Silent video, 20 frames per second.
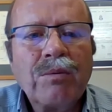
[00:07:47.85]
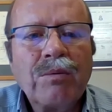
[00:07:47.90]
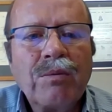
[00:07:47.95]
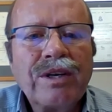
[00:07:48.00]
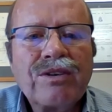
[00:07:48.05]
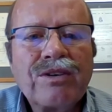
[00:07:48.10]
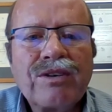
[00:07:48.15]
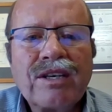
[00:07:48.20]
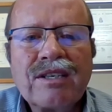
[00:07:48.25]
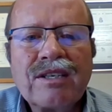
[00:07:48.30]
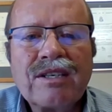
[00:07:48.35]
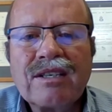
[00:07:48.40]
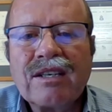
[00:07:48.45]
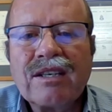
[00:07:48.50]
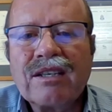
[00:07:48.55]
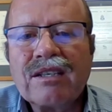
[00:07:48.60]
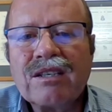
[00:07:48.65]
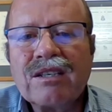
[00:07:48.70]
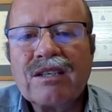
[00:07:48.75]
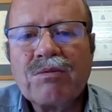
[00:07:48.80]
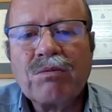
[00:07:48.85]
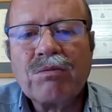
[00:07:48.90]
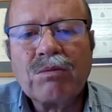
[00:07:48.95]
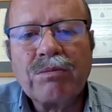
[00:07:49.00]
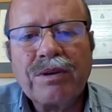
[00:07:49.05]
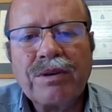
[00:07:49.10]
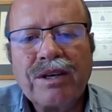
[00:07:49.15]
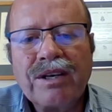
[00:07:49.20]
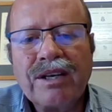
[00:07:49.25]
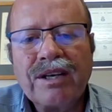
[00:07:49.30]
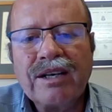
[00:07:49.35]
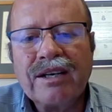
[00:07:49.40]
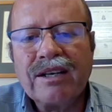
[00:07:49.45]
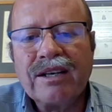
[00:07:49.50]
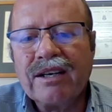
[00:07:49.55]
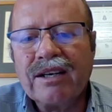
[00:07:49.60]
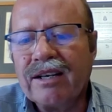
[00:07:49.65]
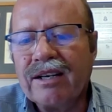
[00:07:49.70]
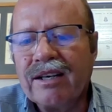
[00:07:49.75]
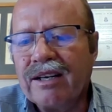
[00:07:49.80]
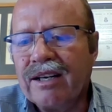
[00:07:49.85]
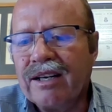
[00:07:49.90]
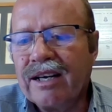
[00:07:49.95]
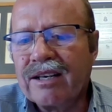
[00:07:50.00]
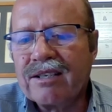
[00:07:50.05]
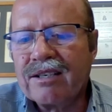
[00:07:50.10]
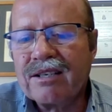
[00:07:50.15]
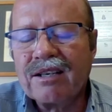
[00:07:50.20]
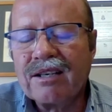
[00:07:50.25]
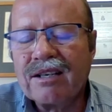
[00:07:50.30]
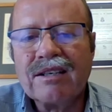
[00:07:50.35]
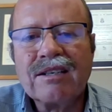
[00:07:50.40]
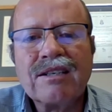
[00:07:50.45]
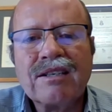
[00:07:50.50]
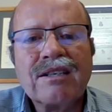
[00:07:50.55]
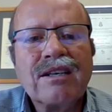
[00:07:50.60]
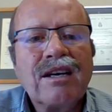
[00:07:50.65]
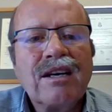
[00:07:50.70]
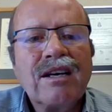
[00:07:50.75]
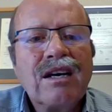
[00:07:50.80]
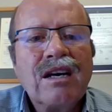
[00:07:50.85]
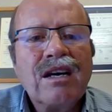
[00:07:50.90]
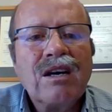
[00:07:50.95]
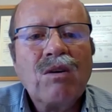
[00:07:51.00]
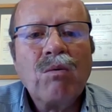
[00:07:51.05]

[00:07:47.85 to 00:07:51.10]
we trust that this will be an excellent